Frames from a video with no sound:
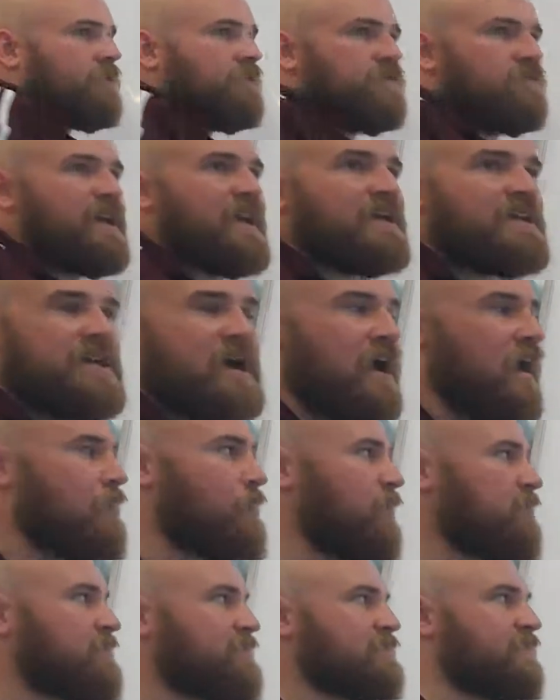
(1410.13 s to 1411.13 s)
They're
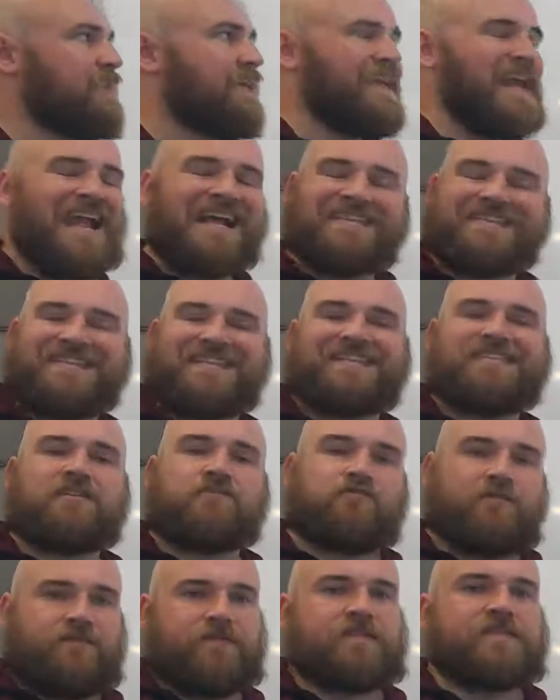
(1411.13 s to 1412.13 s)
carboxylic acid
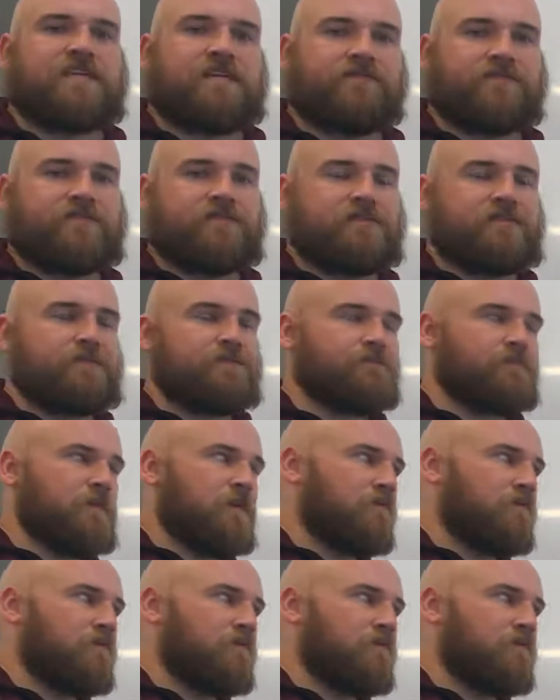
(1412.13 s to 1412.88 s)
derivatives.